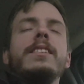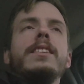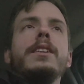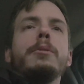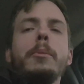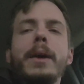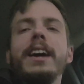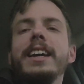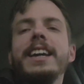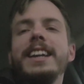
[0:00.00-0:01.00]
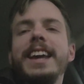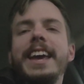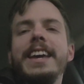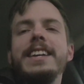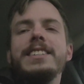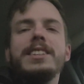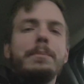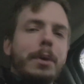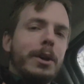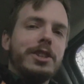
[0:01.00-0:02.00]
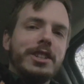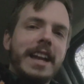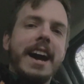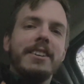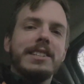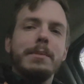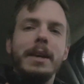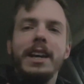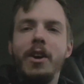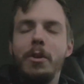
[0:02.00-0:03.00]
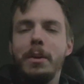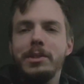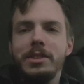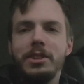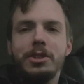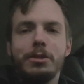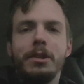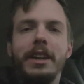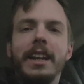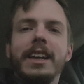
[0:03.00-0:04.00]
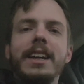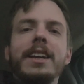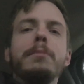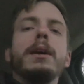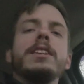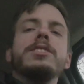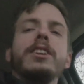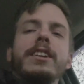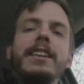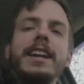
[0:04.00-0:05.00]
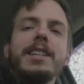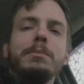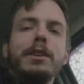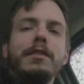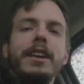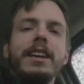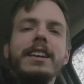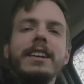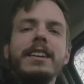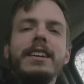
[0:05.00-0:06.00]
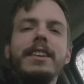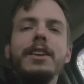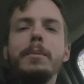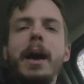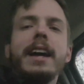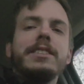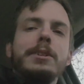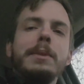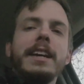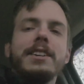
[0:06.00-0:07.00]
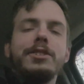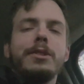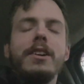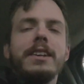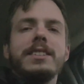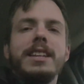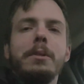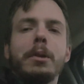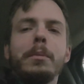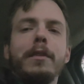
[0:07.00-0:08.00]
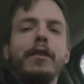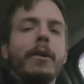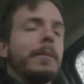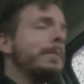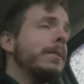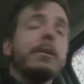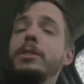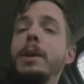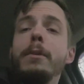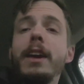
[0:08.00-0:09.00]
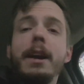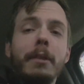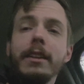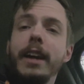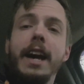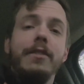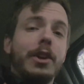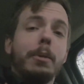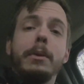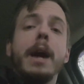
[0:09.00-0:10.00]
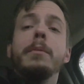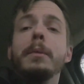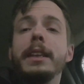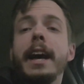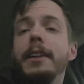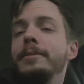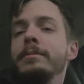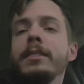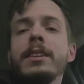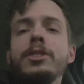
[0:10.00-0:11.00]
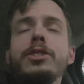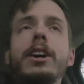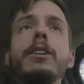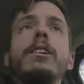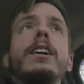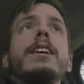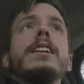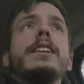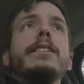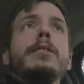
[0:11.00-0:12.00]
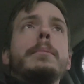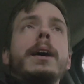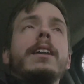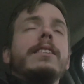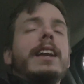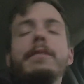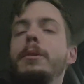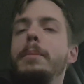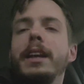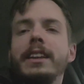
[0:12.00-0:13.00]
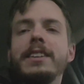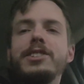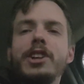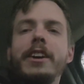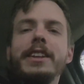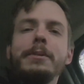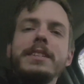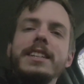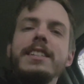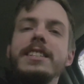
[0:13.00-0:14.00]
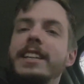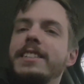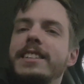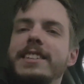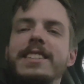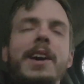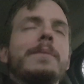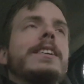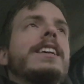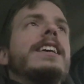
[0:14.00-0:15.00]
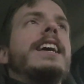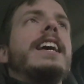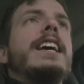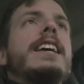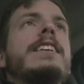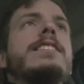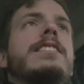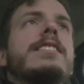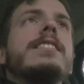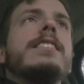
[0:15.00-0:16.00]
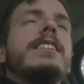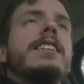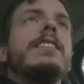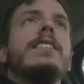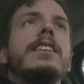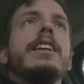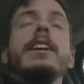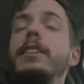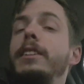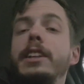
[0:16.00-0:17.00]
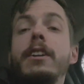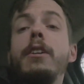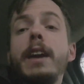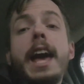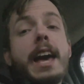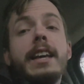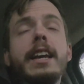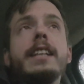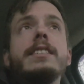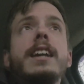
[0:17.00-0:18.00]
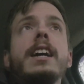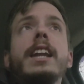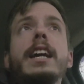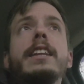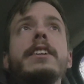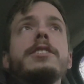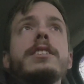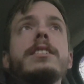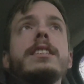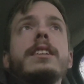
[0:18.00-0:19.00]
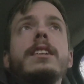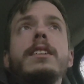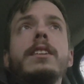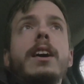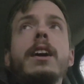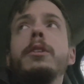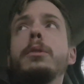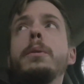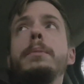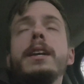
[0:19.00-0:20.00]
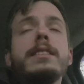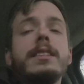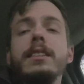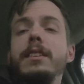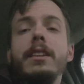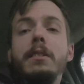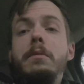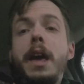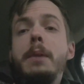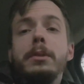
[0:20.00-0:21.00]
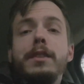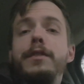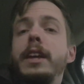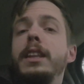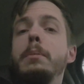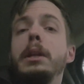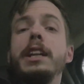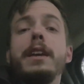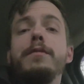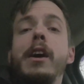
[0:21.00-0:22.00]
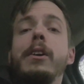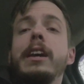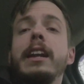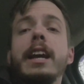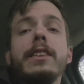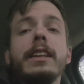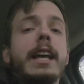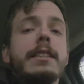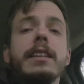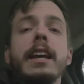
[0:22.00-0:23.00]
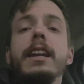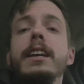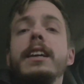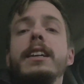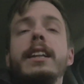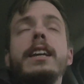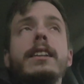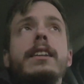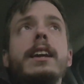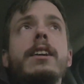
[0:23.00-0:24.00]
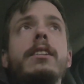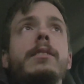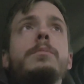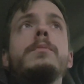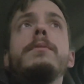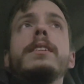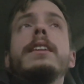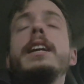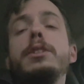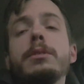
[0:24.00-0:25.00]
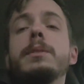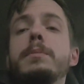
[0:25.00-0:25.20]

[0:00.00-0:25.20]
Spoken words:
the Rebellion is pushed down to being almost destroyed, by the start of the next movie, they're back to being as strong as they were before, which I'm okay with. I have no problem with that. So, the the Resistance this time is, they're okay. It's not like they're just a group that's able to fit in the Millennium Falcon and then that's it. They do some